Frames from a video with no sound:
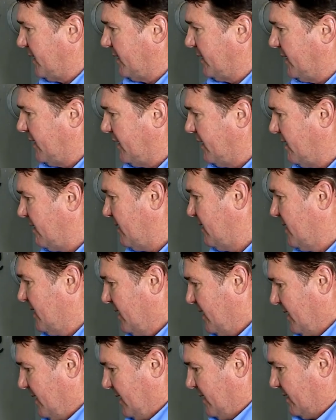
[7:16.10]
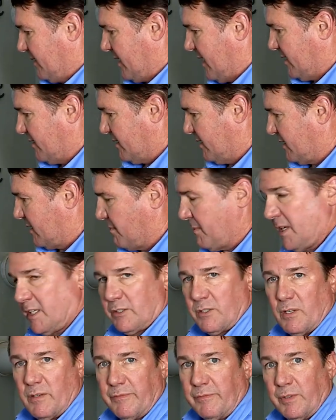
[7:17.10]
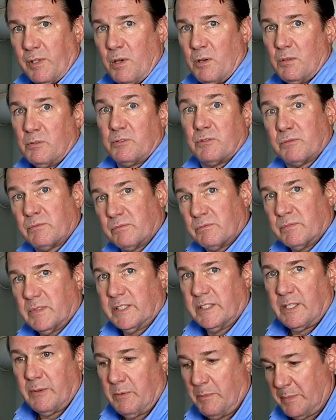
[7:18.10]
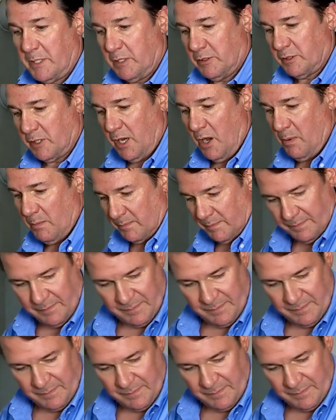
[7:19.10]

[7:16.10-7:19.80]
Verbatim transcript: in here, test it to make sure it flows, and then we'll be good to go.